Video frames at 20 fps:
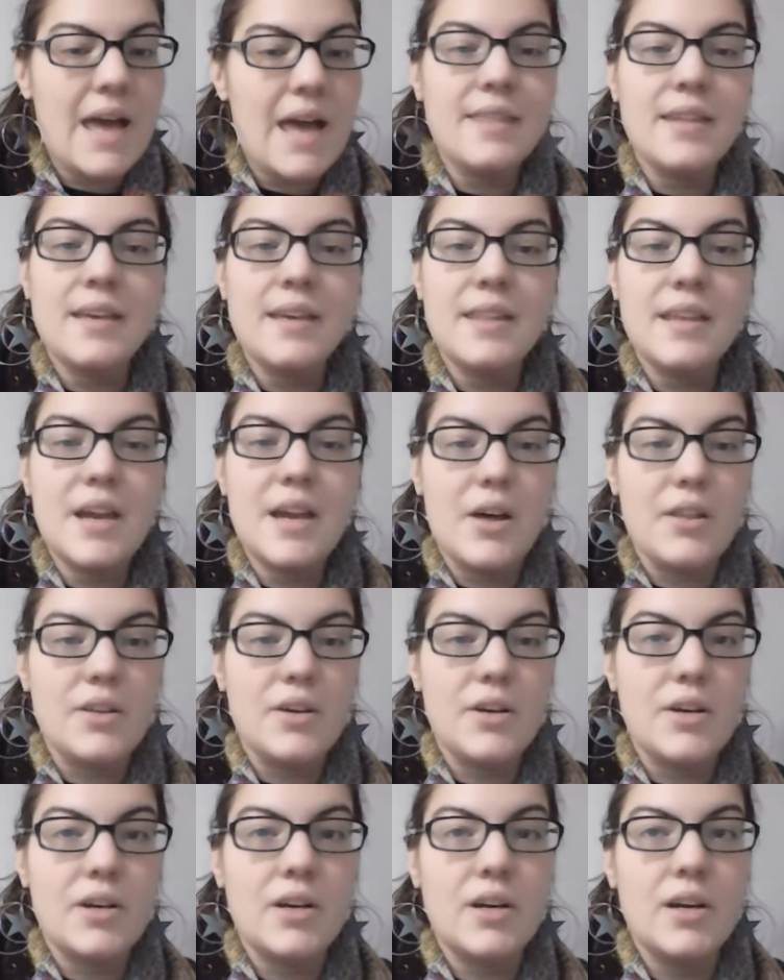I think the
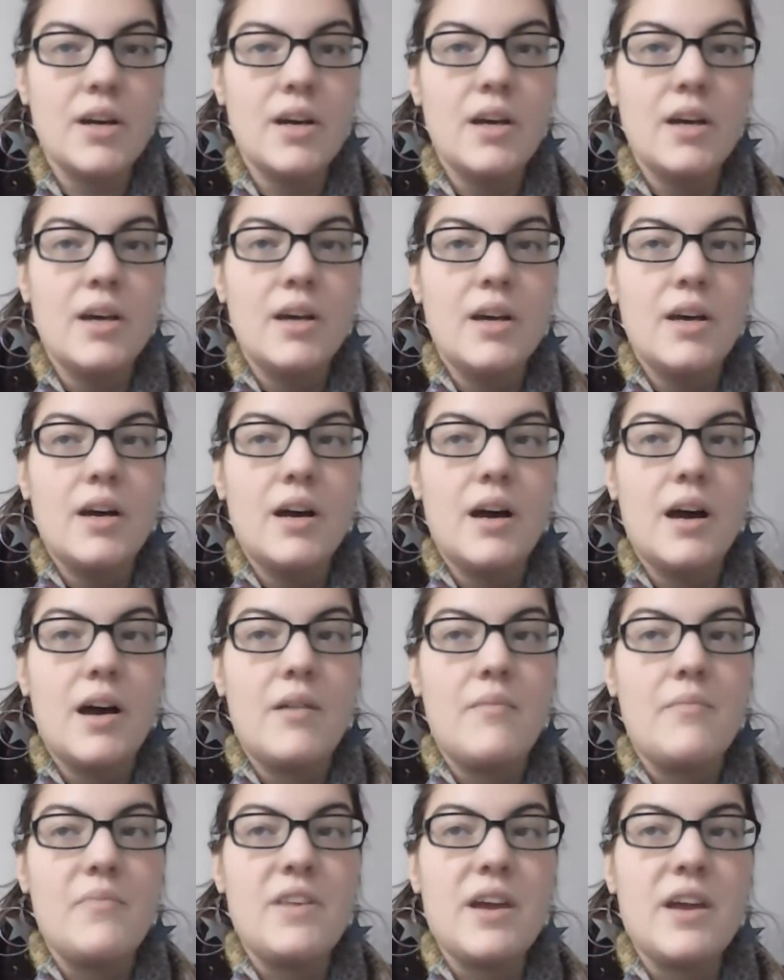other
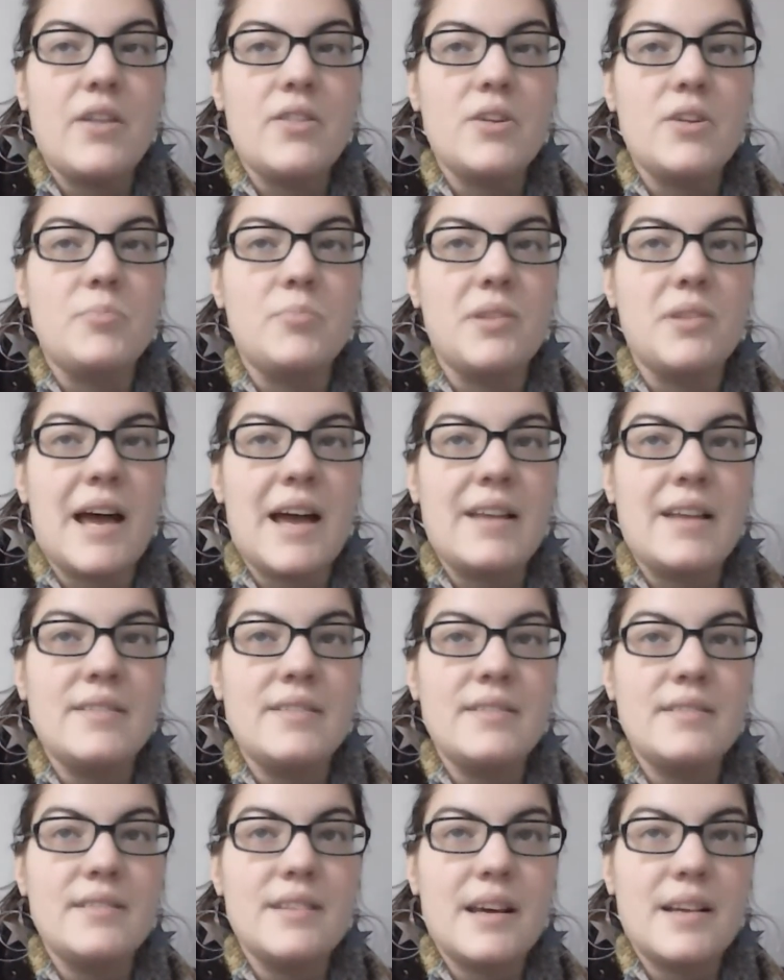um, the other
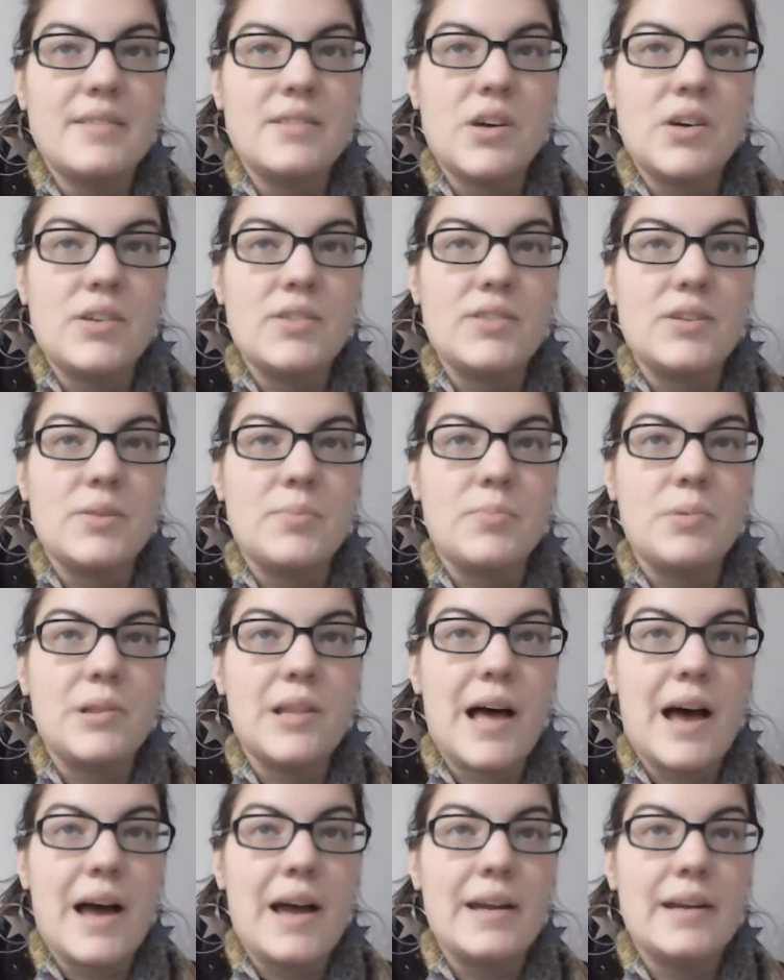blends, as long as they're
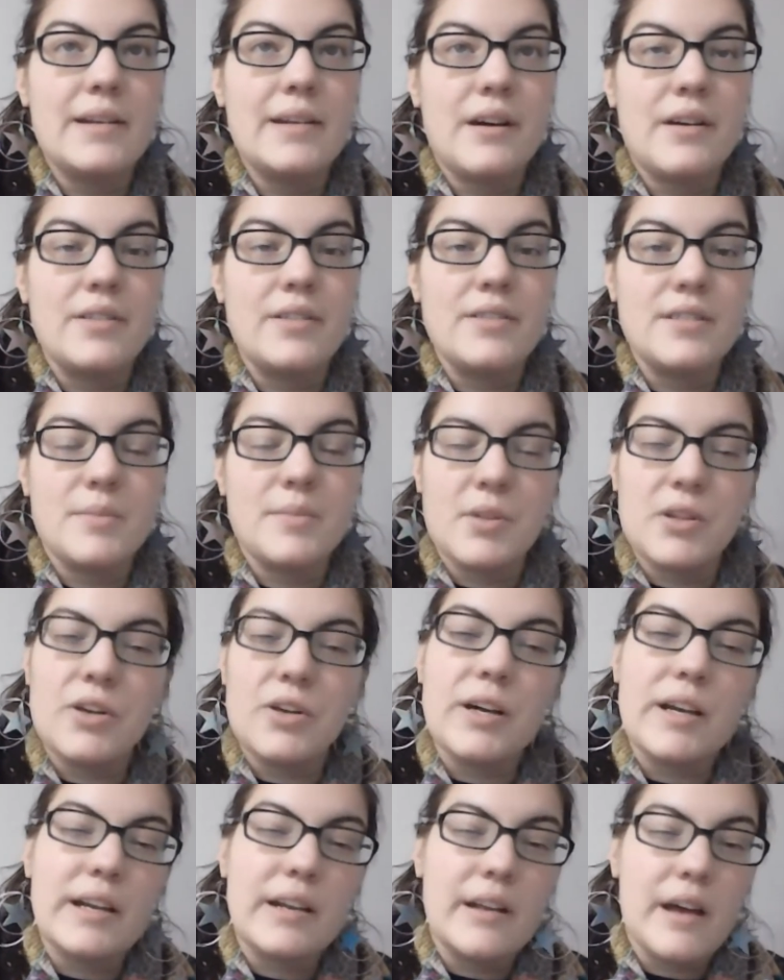plied, are
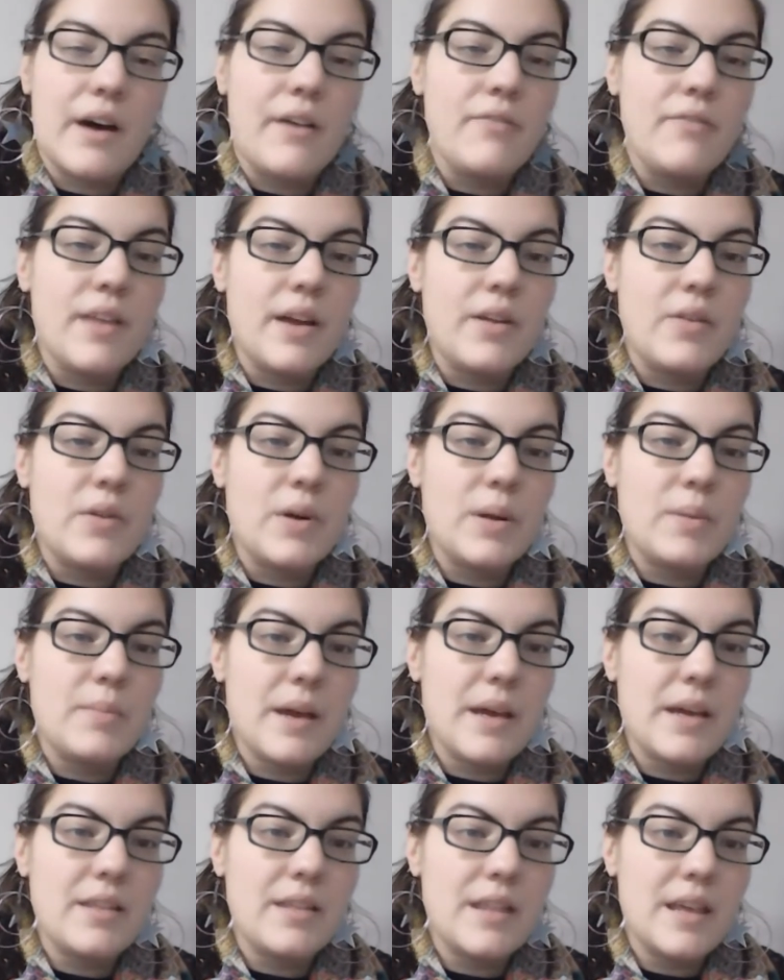similar enough that you could
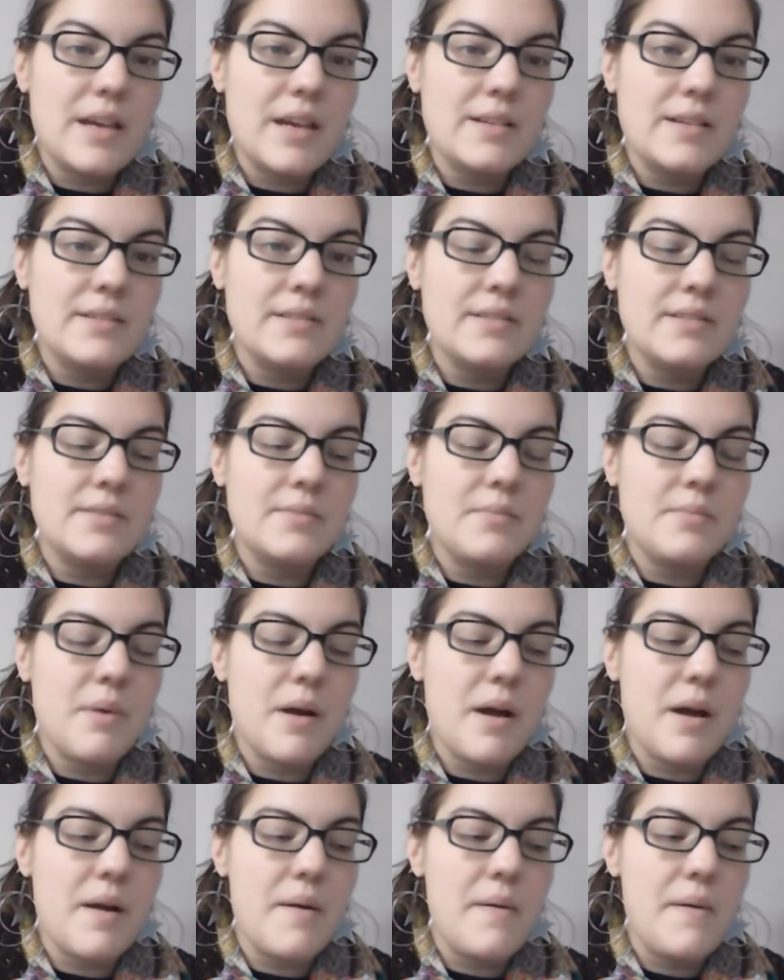make things,
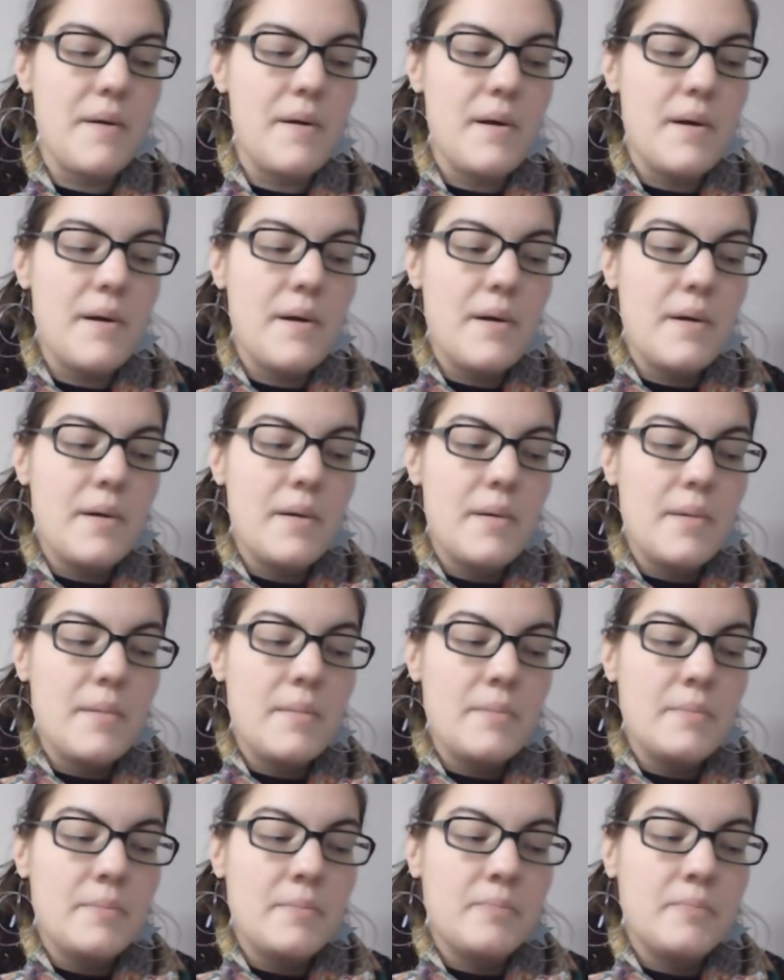but
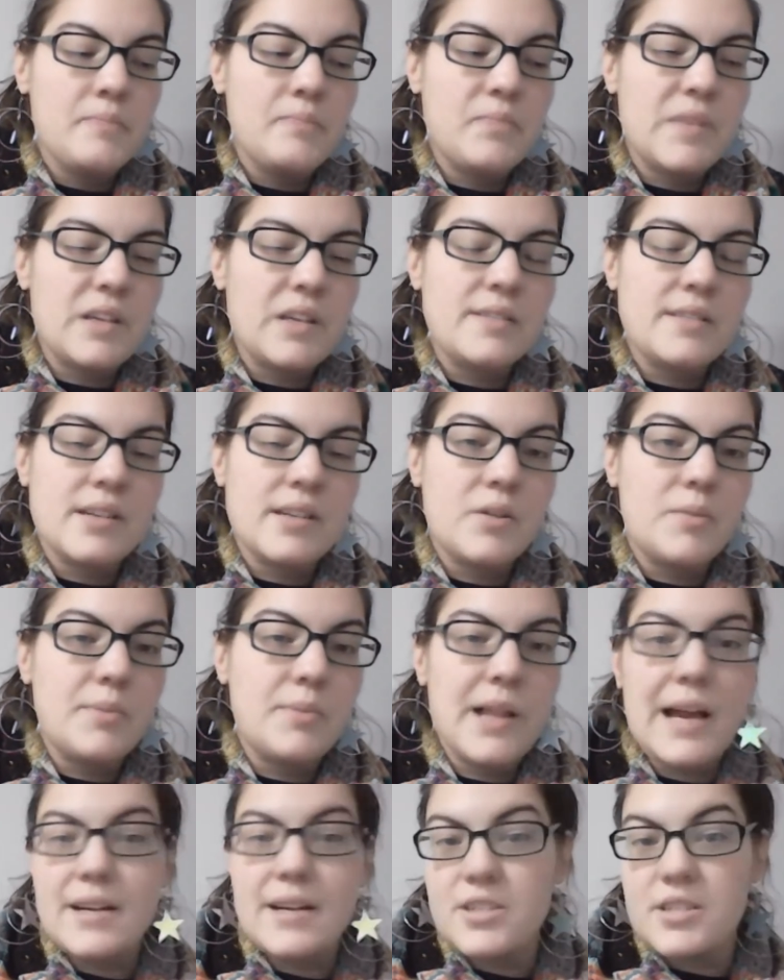a single
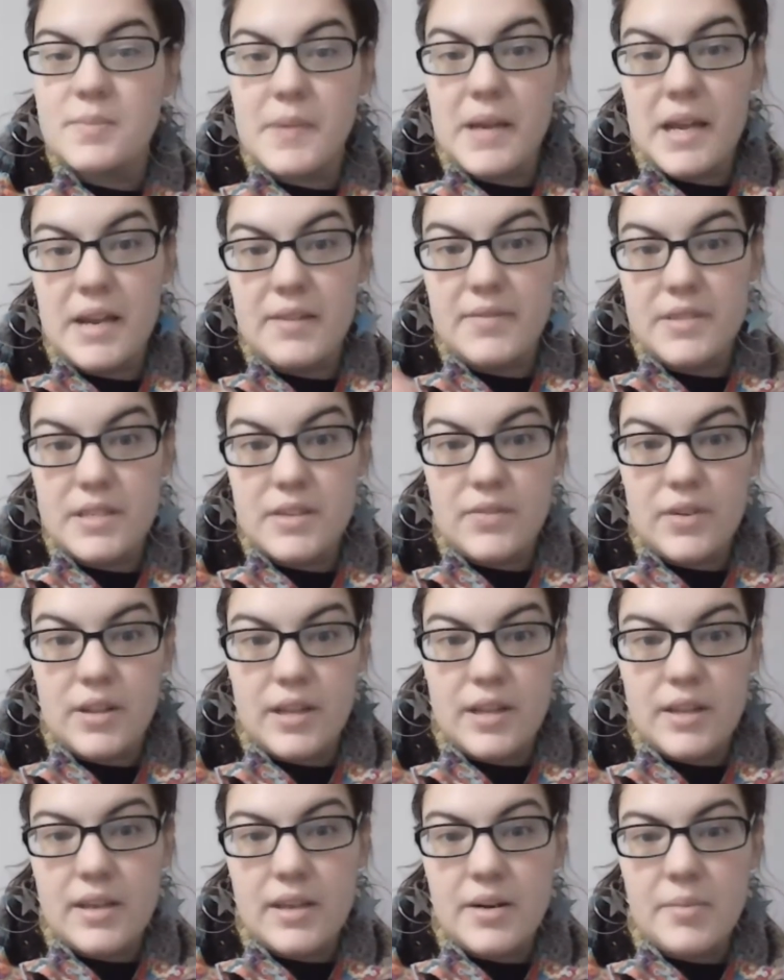ply just behaves
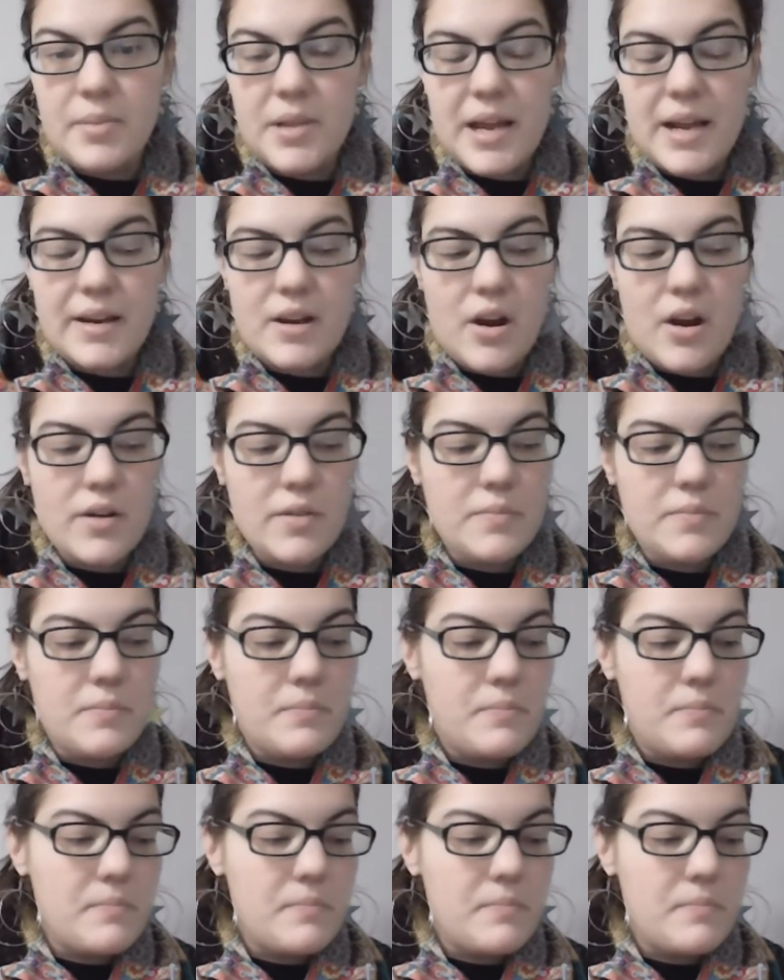differently than a plied yarn.